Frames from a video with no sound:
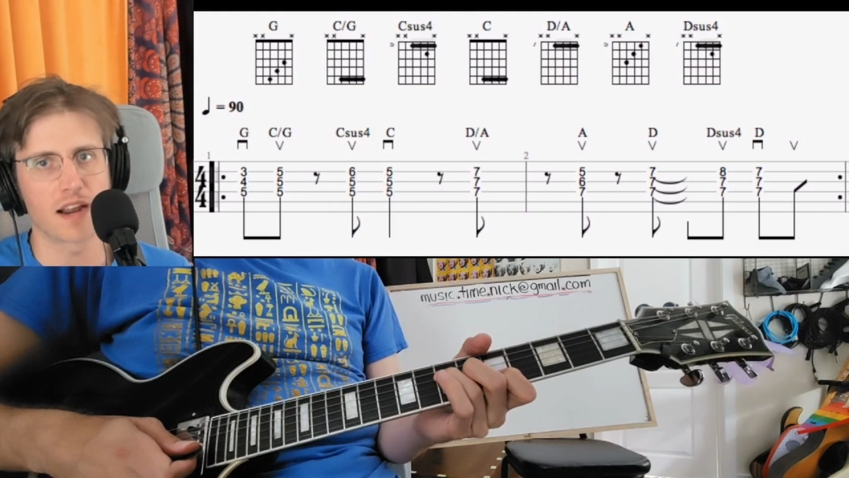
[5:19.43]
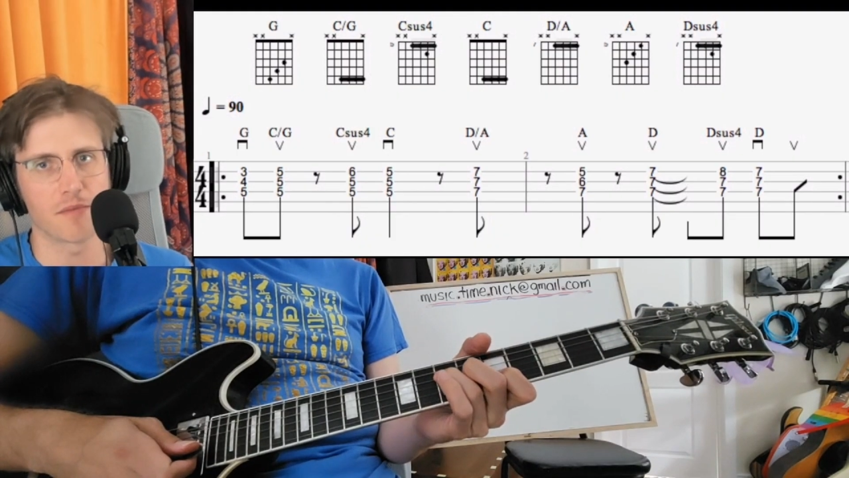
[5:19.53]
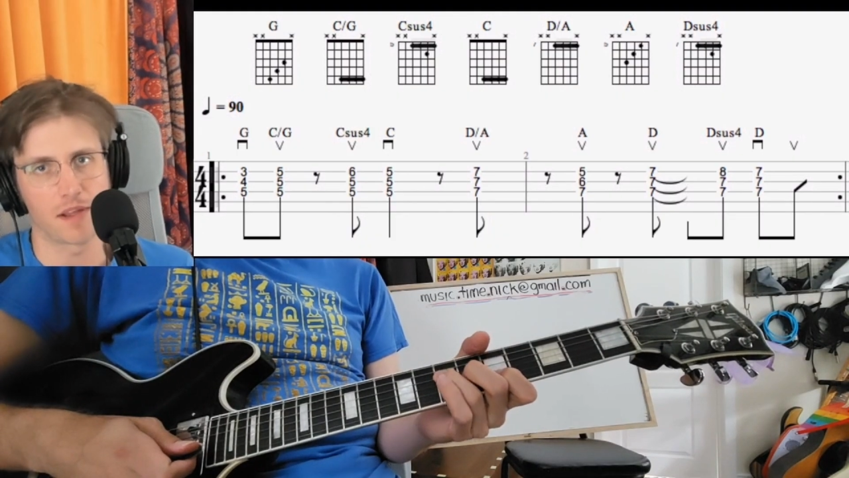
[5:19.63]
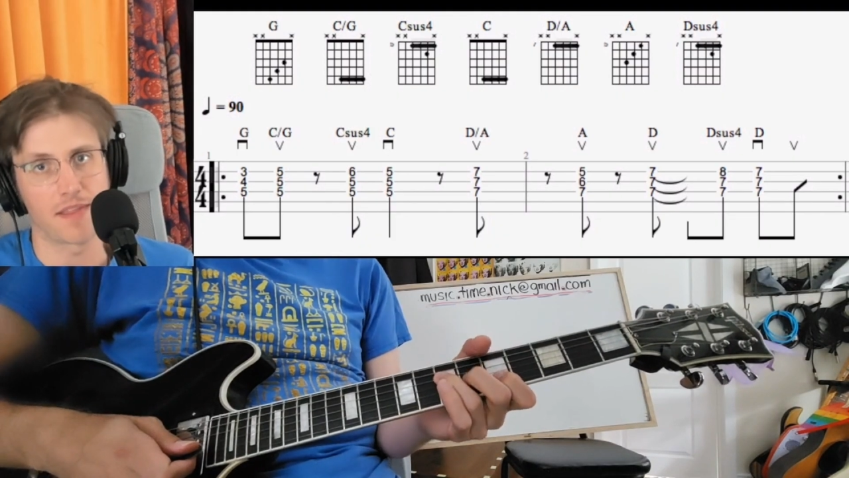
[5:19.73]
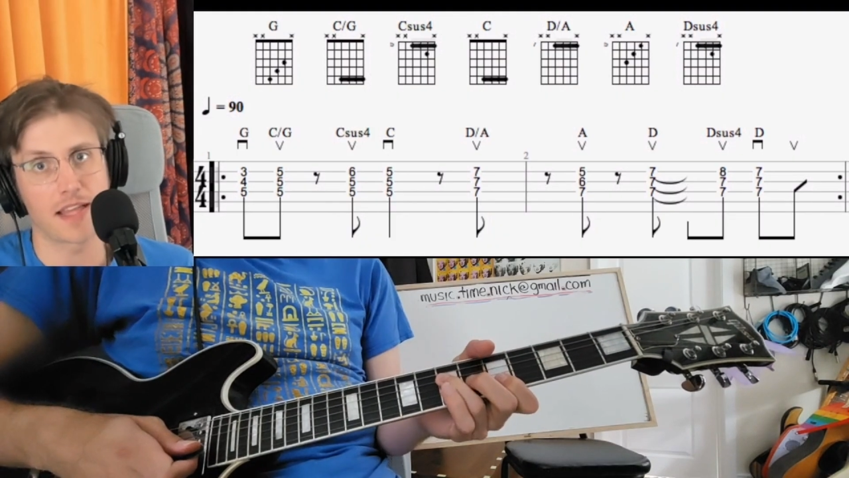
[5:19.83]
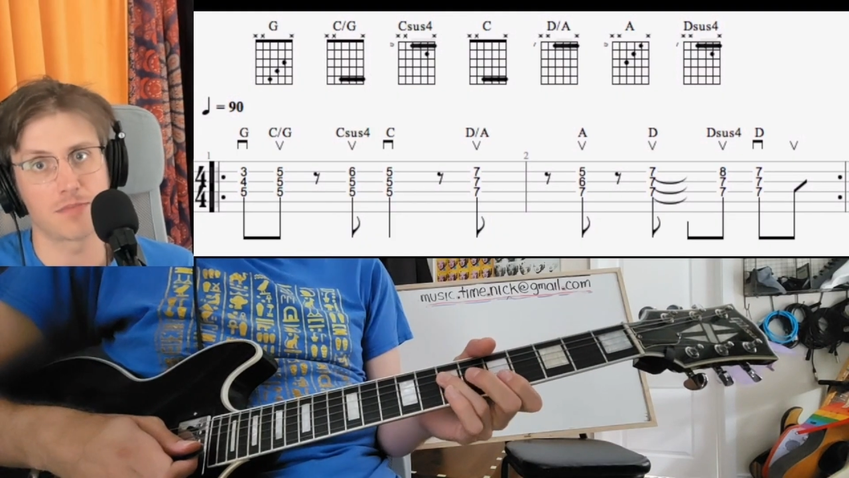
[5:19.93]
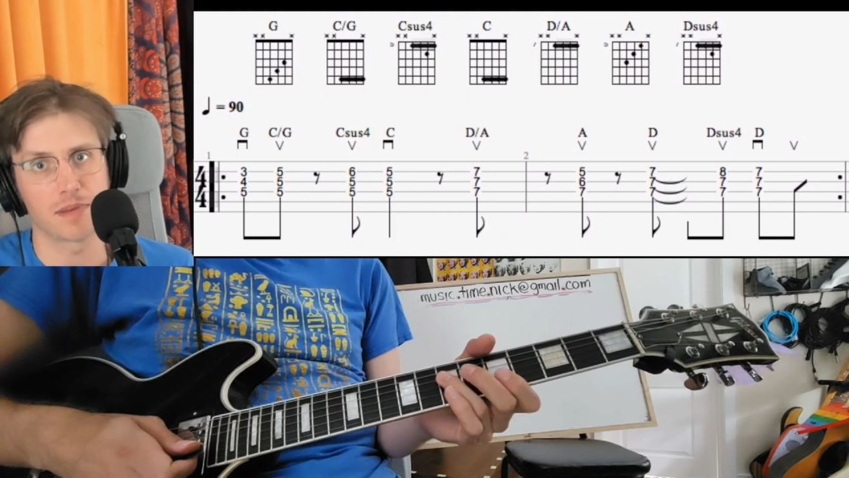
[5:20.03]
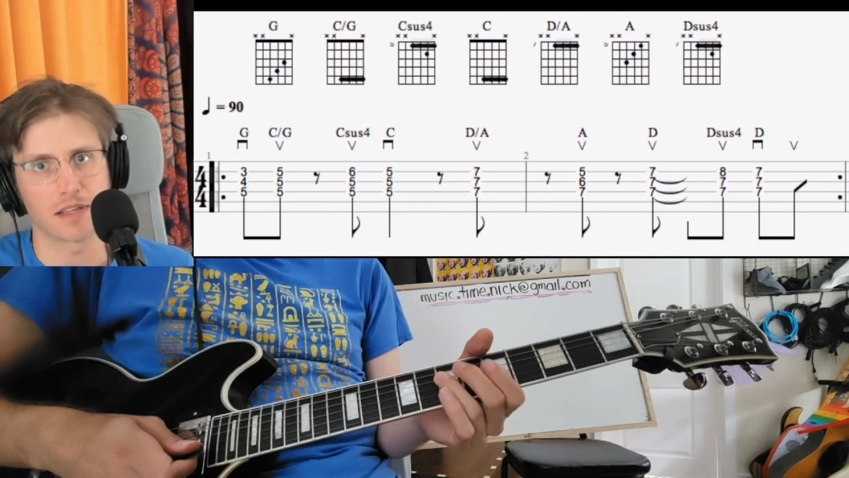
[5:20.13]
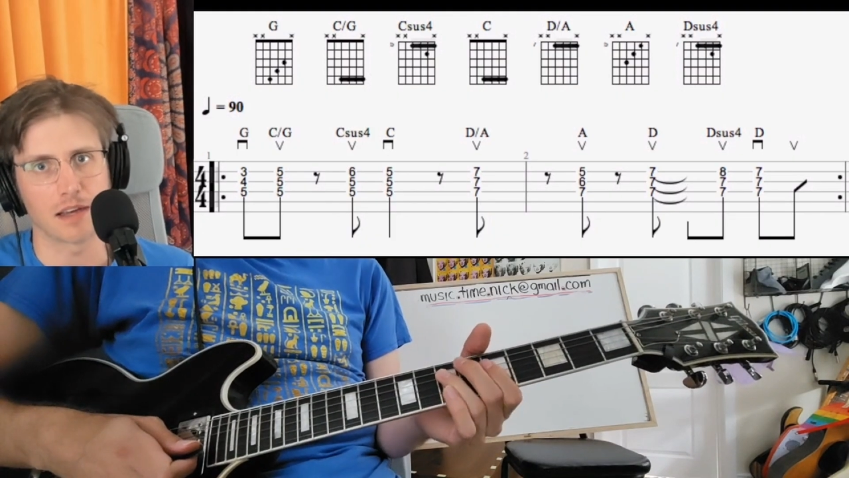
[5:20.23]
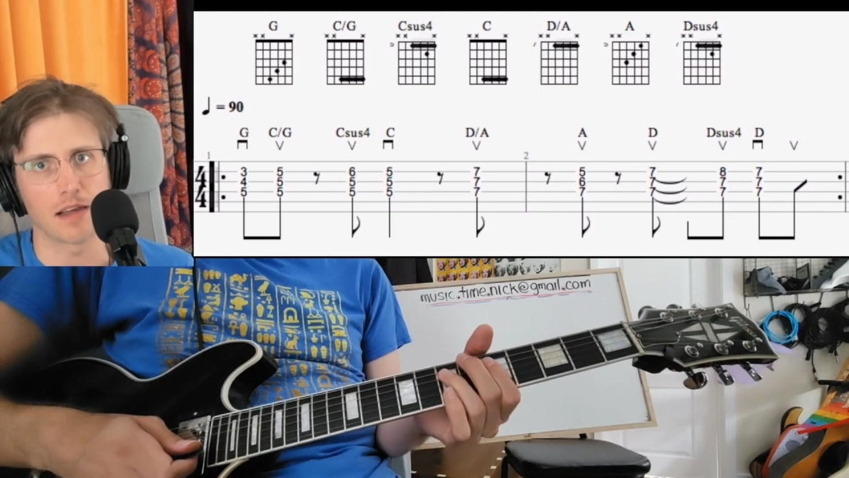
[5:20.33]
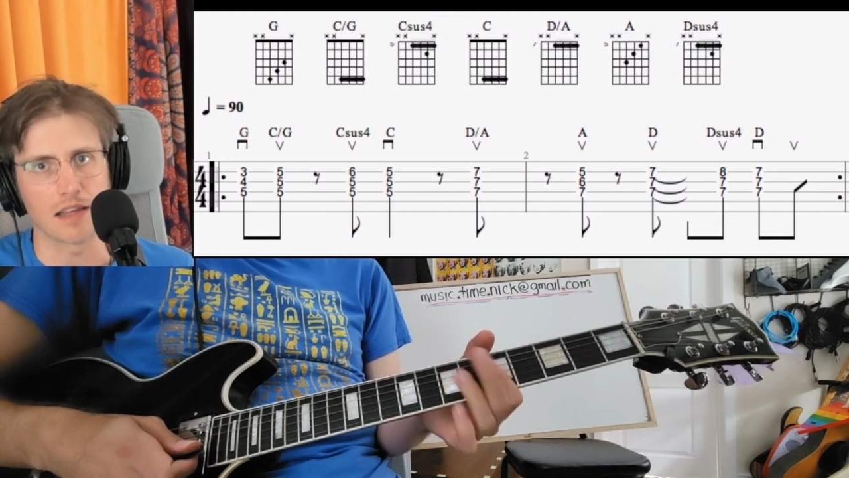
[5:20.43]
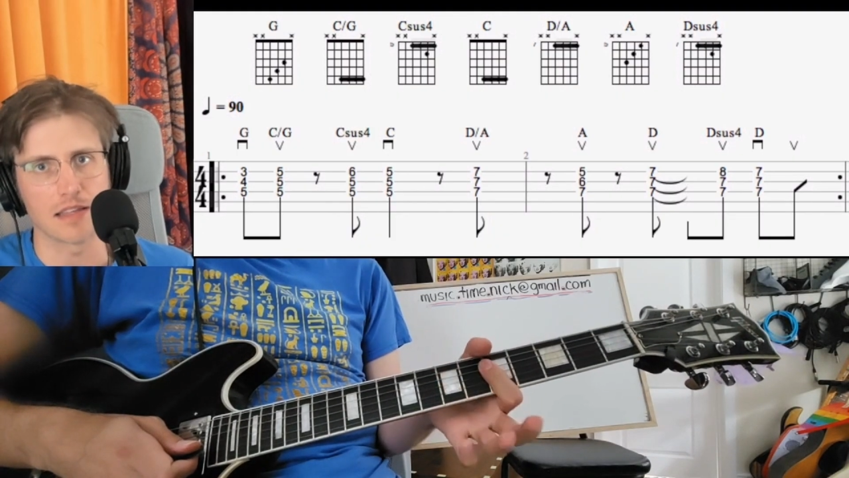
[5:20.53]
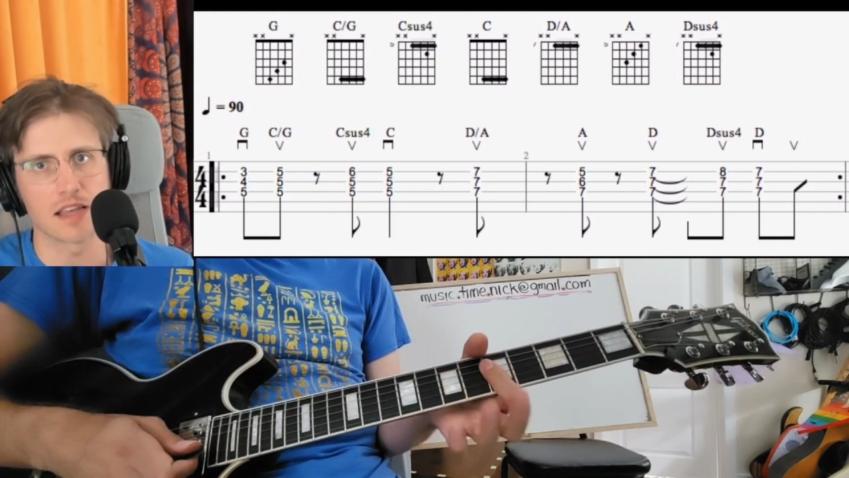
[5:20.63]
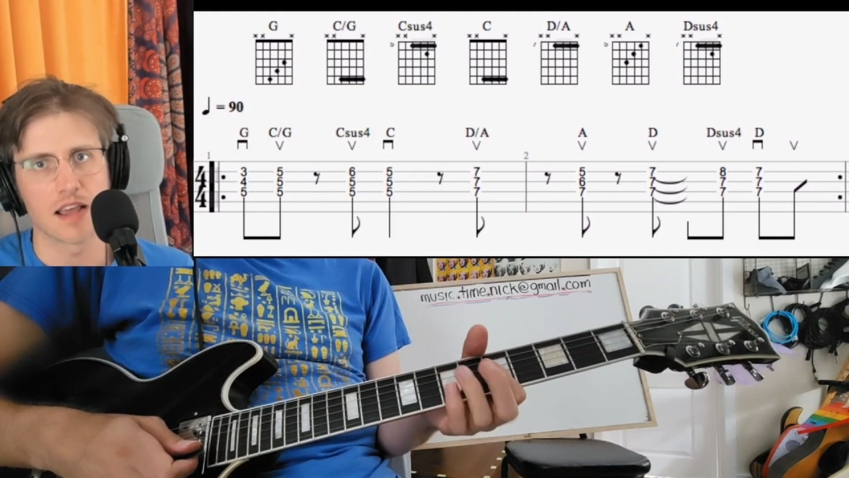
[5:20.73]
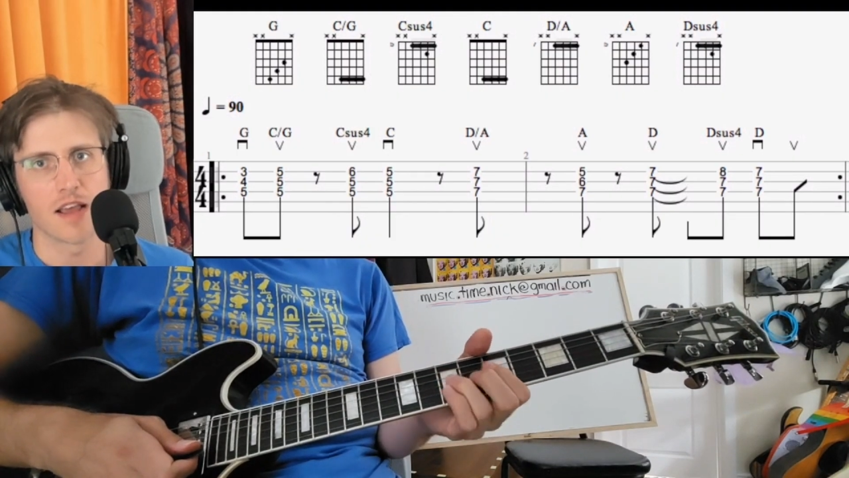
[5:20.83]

And that's because